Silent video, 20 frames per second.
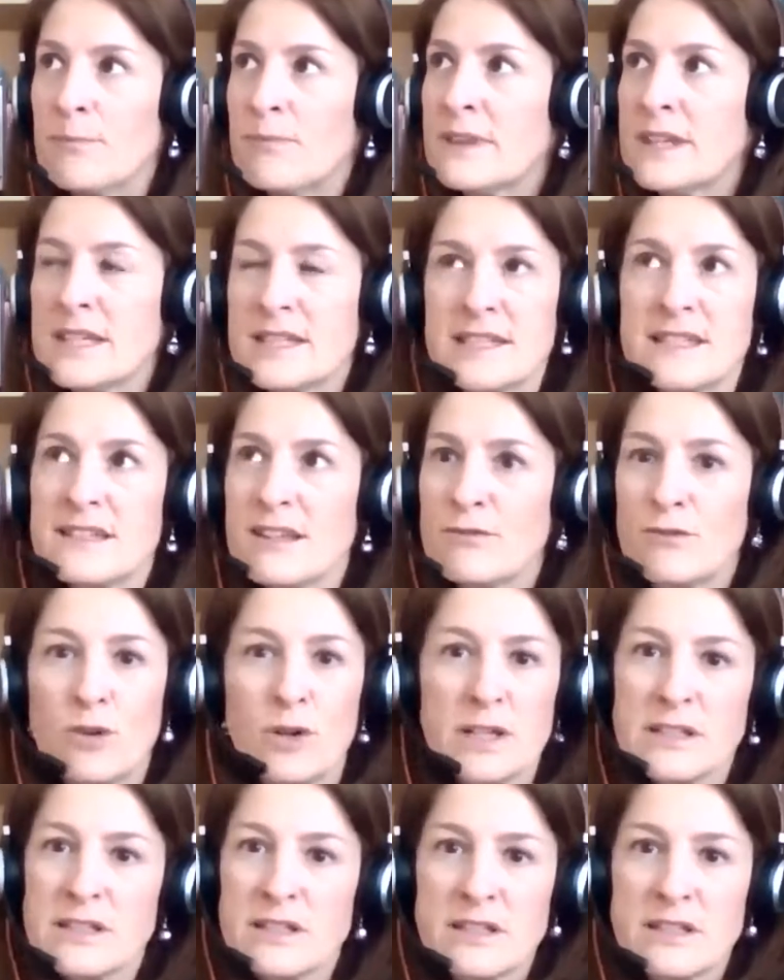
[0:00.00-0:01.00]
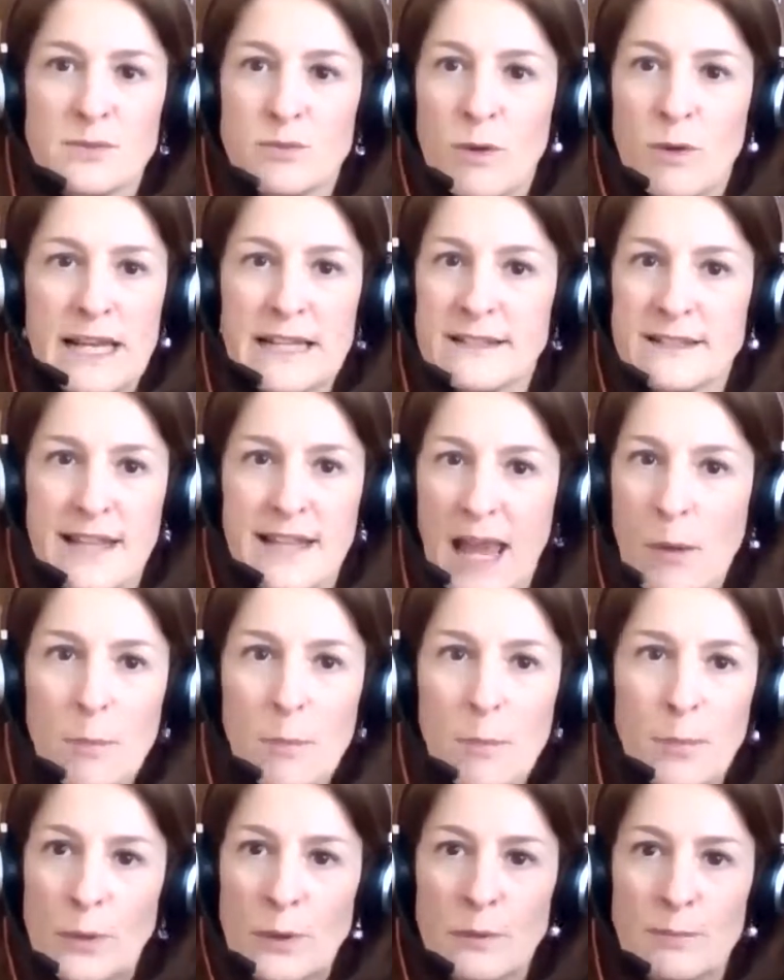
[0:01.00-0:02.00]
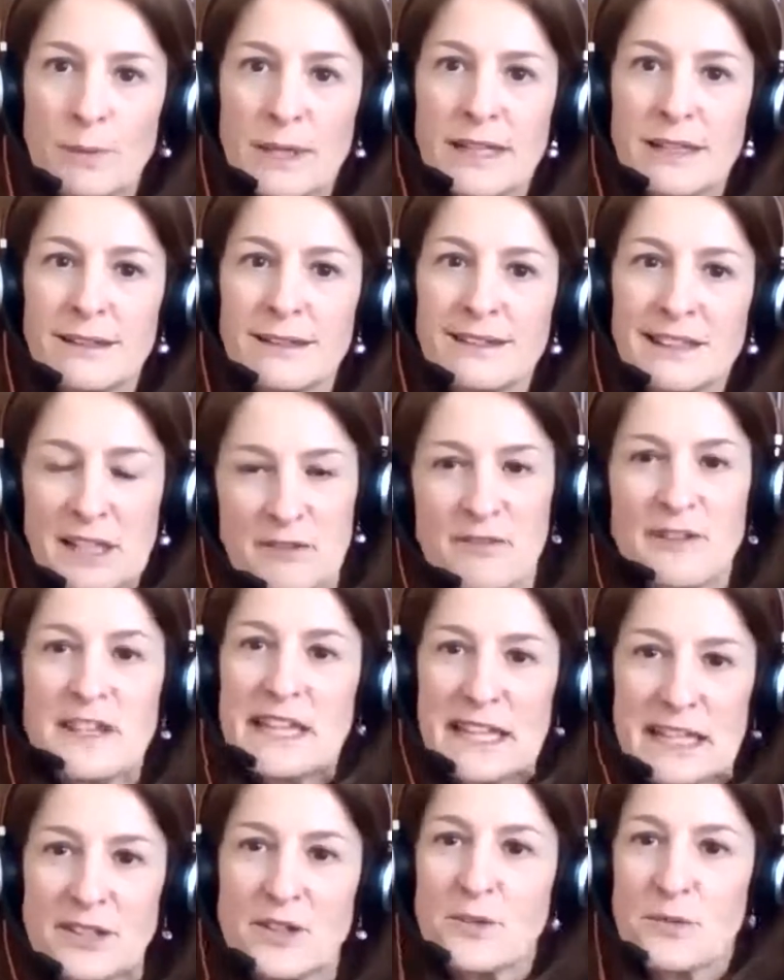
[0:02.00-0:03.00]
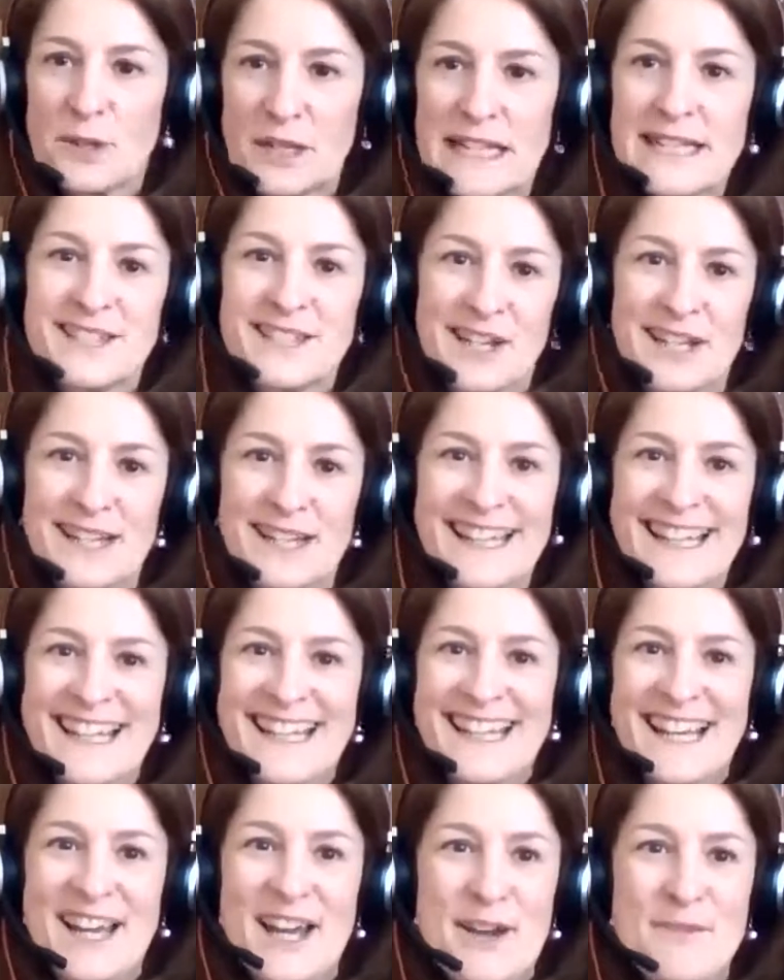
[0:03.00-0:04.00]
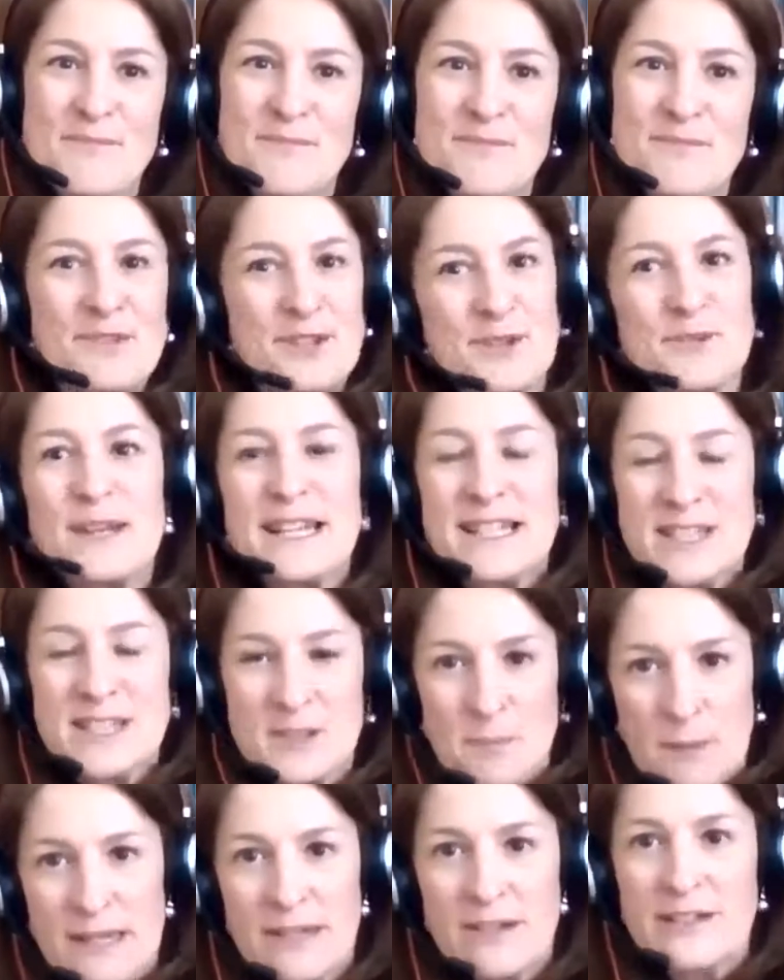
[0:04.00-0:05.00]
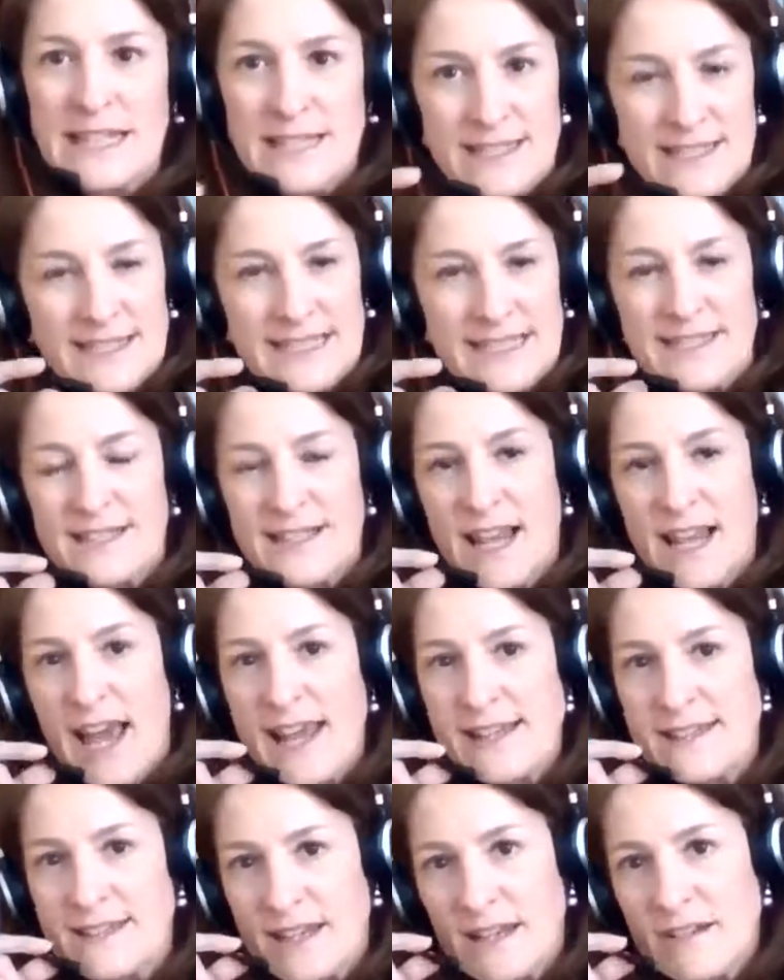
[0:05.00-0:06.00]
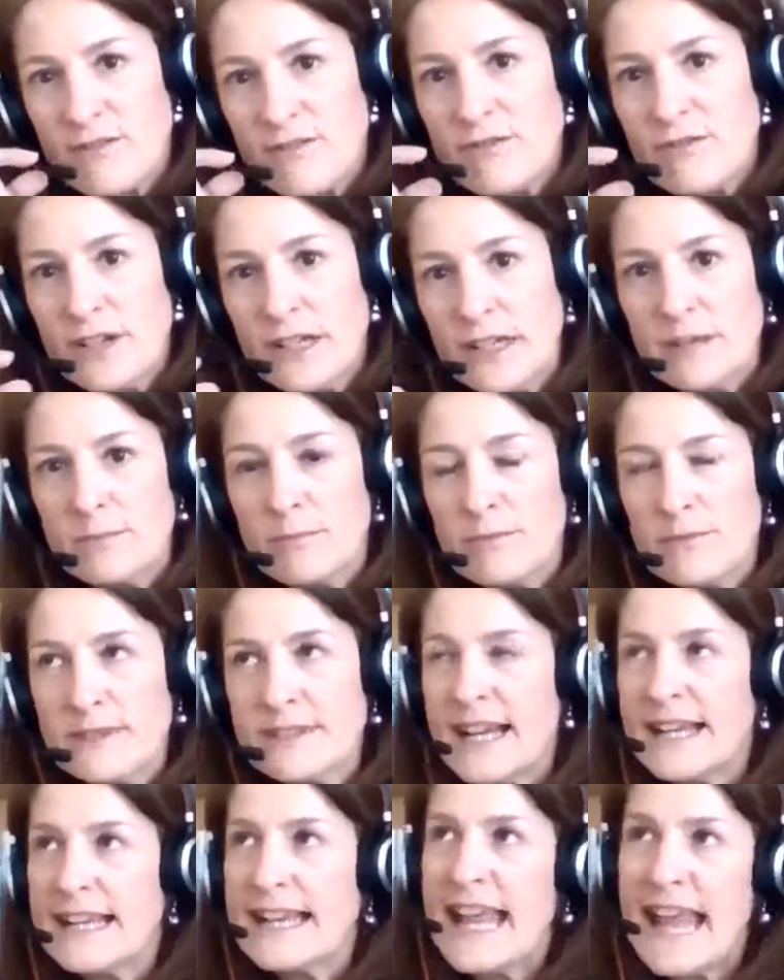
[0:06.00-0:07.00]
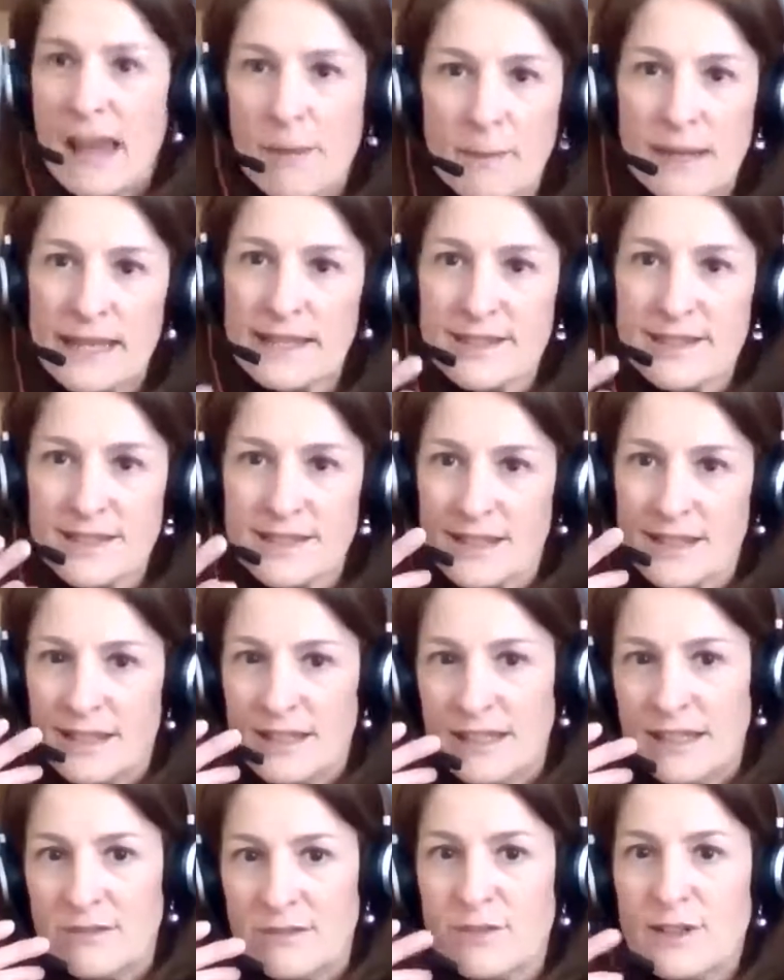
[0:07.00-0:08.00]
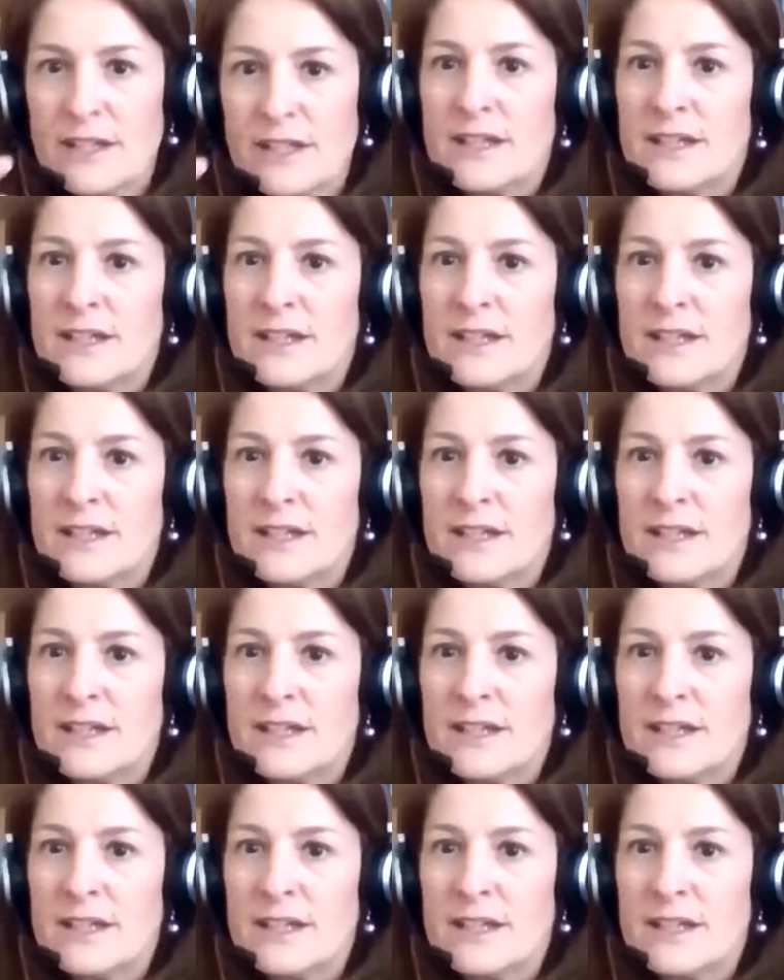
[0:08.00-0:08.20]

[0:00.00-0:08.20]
This is, of course, just one example, but living in the region, you experience these kinds of dynamics of